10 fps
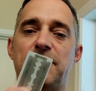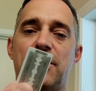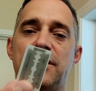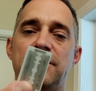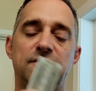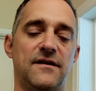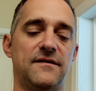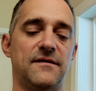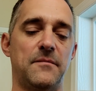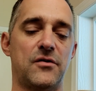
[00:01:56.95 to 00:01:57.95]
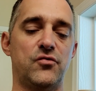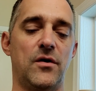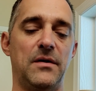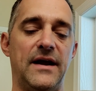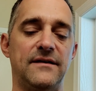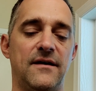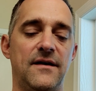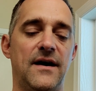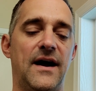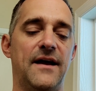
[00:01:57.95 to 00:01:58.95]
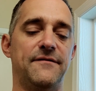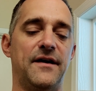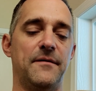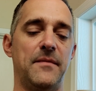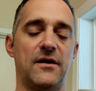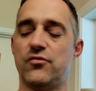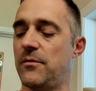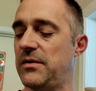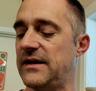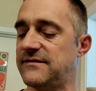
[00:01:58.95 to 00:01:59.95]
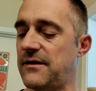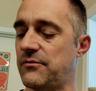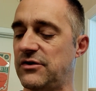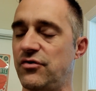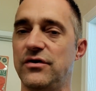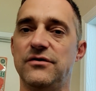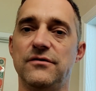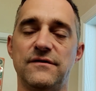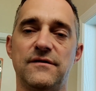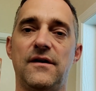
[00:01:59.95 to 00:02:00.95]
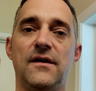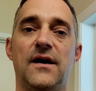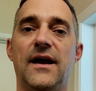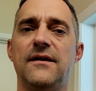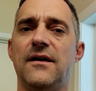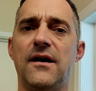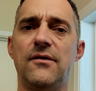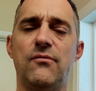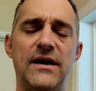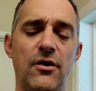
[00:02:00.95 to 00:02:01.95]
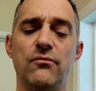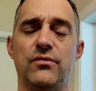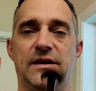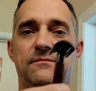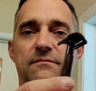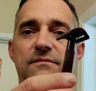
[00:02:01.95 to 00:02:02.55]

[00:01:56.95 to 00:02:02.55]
I'm not gonna use it as a Merkur blade. I have other Merkur blades that we could use, and why don't we?